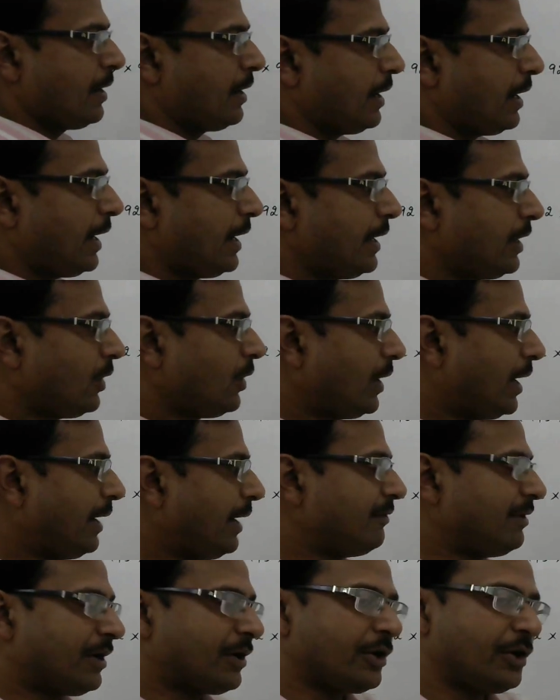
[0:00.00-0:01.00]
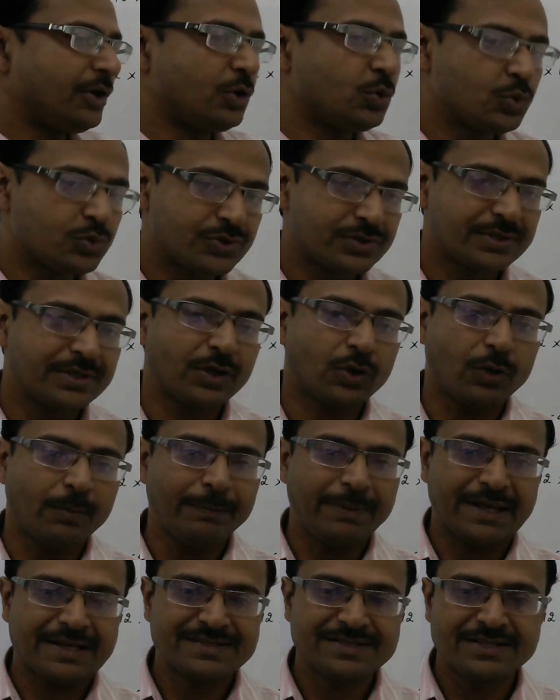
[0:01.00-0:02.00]
And now I will reduce the
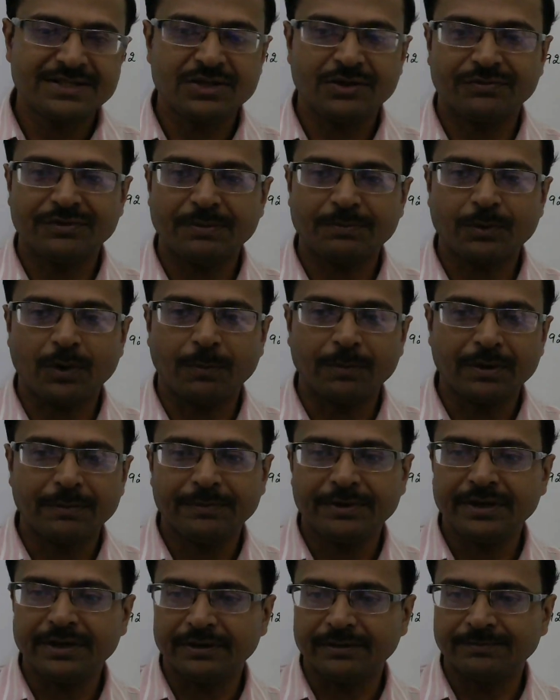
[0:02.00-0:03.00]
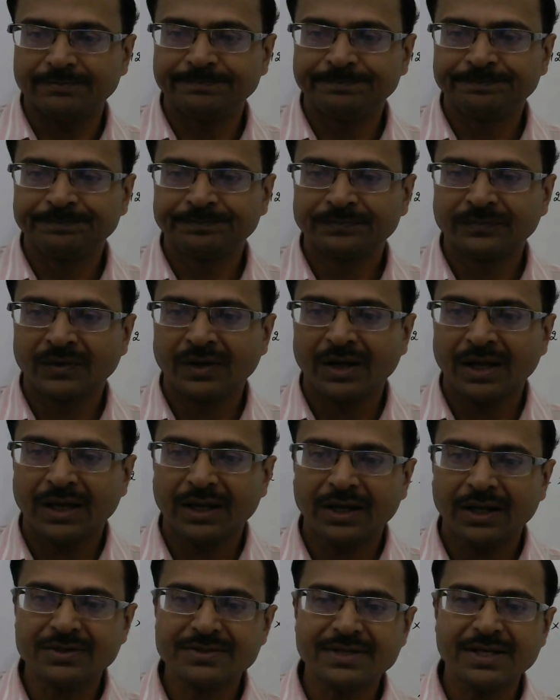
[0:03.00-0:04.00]
complexity of the problem here.
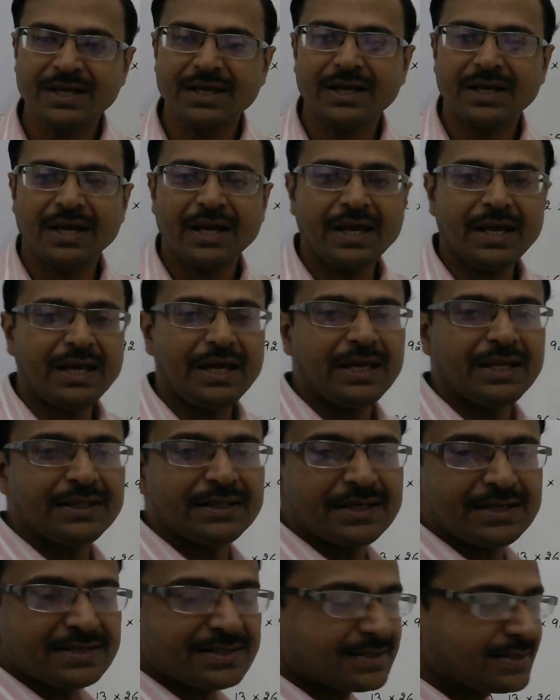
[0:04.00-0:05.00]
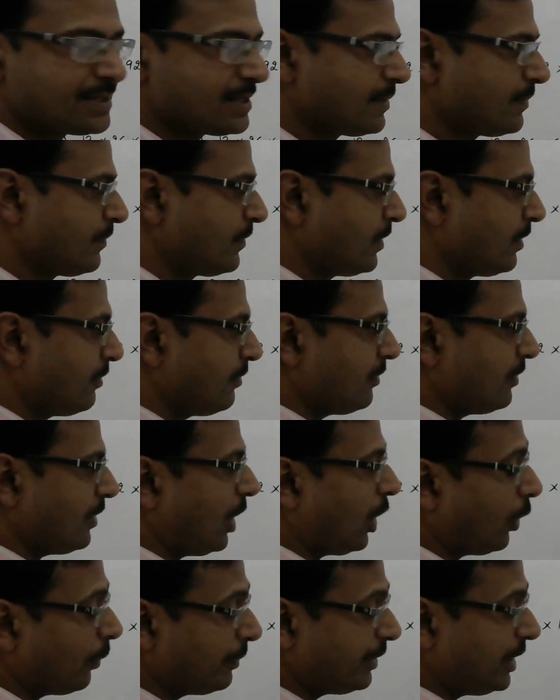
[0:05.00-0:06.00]
Now see, in this,
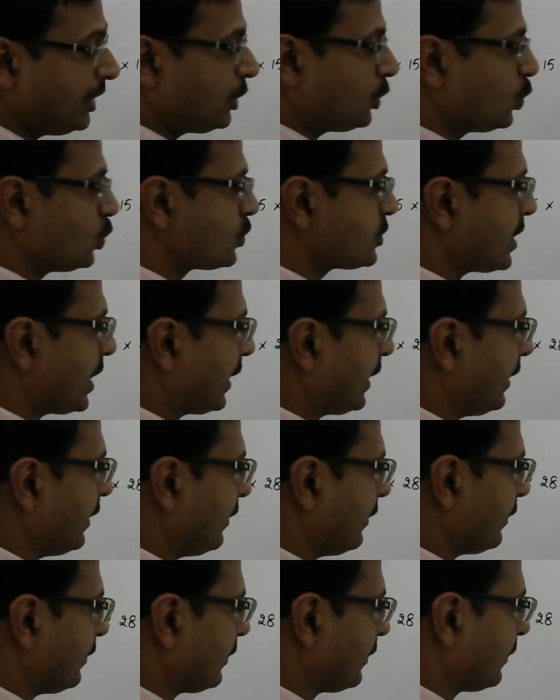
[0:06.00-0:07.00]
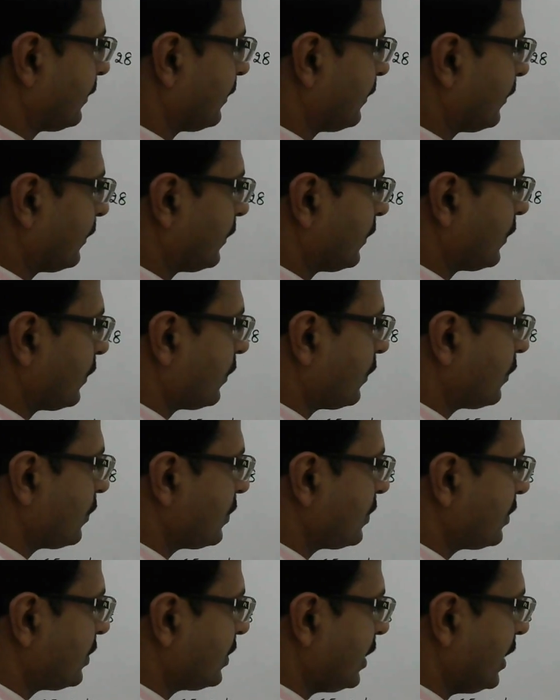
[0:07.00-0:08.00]
how many 2s are here?
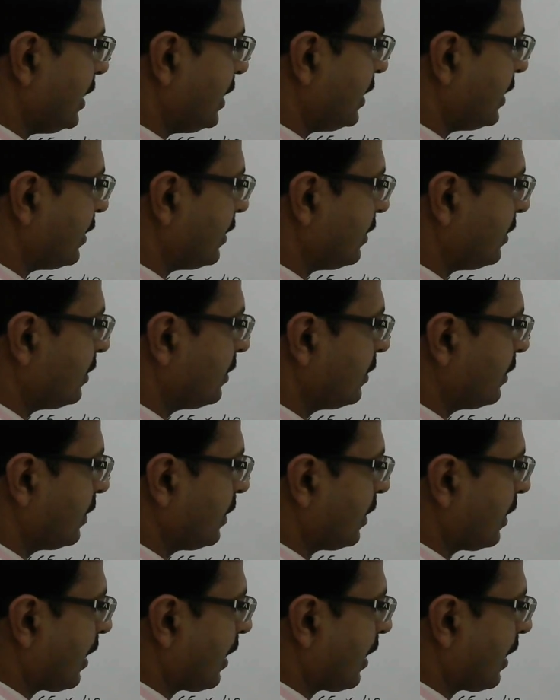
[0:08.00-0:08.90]
3 here